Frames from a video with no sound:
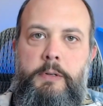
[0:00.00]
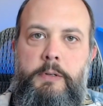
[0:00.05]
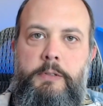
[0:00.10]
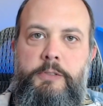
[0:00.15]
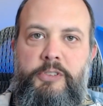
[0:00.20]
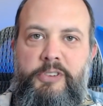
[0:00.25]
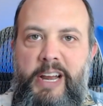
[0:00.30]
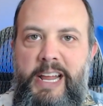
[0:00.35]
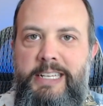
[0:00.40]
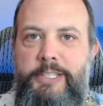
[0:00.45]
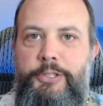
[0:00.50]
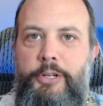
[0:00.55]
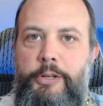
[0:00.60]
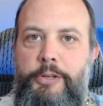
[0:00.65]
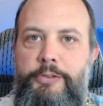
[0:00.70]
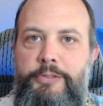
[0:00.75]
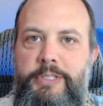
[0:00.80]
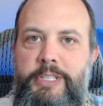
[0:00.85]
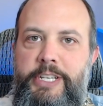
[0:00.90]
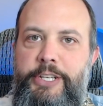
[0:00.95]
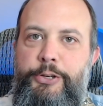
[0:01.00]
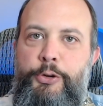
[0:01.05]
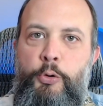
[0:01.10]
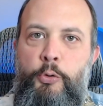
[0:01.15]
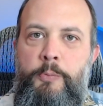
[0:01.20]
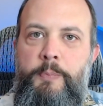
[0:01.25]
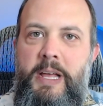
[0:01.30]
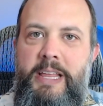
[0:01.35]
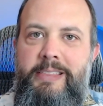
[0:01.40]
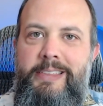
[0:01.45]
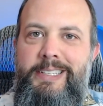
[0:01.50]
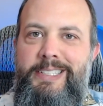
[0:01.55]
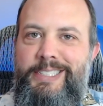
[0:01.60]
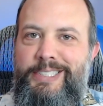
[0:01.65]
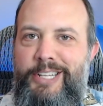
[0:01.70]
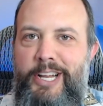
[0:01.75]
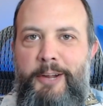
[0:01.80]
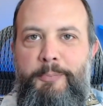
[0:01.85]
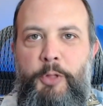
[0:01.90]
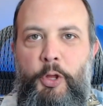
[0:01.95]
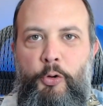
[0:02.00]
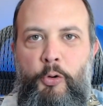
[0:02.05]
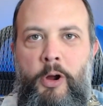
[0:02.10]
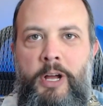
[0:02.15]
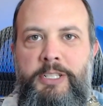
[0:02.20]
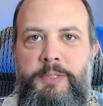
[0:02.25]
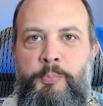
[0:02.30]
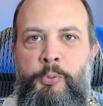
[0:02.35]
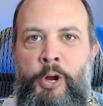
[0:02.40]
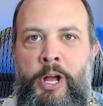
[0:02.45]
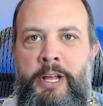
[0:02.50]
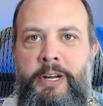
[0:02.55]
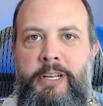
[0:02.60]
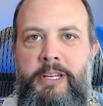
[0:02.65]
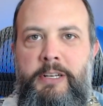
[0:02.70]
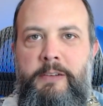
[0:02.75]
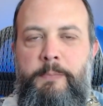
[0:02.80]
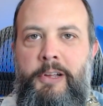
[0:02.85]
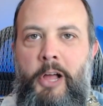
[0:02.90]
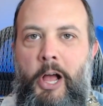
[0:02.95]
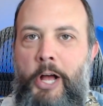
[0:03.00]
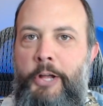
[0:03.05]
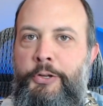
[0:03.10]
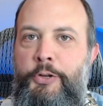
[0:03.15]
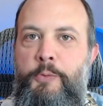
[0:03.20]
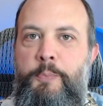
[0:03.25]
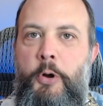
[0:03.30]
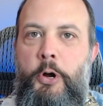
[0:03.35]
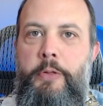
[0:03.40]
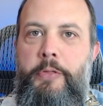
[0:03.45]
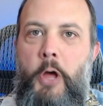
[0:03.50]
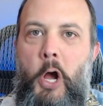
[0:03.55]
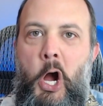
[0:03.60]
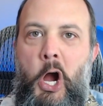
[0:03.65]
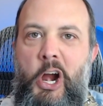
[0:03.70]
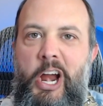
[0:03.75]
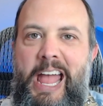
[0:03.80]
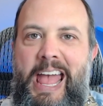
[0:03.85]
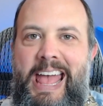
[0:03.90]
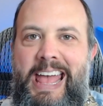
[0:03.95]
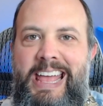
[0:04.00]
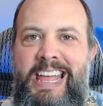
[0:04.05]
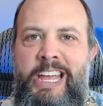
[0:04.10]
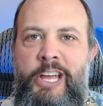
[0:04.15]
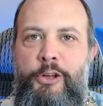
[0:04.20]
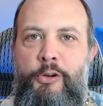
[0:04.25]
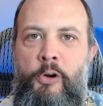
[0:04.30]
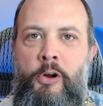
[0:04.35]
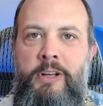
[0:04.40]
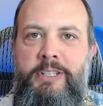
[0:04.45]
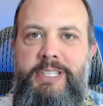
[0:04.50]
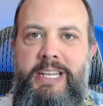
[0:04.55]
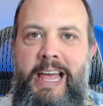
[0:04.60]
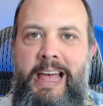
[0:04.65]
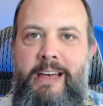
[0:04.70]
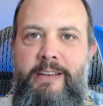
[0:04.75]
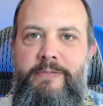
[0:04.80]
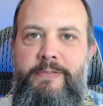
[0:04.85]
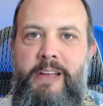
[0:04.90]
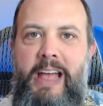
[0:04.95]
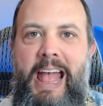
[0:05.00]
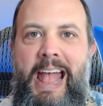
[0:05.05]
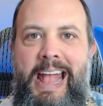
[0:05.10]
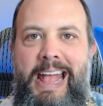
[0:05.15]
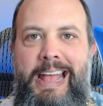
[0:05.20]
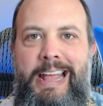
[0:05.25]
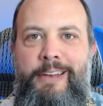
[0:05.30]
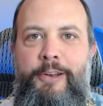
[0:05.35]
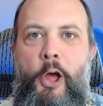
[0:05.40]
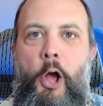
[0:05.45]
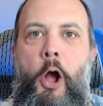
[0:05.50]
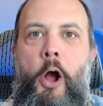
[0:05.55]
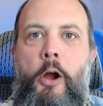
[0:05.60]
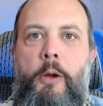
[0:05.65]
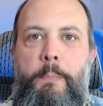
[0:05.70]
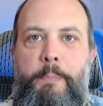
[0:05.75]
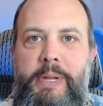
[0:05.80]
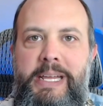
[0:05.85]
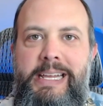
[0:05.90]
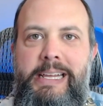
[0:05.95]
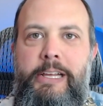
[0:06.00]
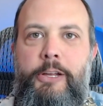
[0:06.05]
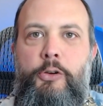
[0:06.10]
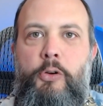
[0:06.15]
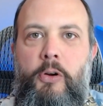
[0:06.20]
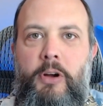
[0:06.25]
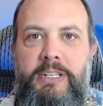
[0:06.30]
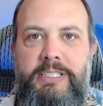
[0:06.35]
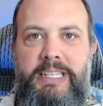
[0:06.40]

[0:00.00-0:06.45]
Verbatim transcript: So next I'll use the cool method to set up the cross product. I'll do both RA cross F and RB cross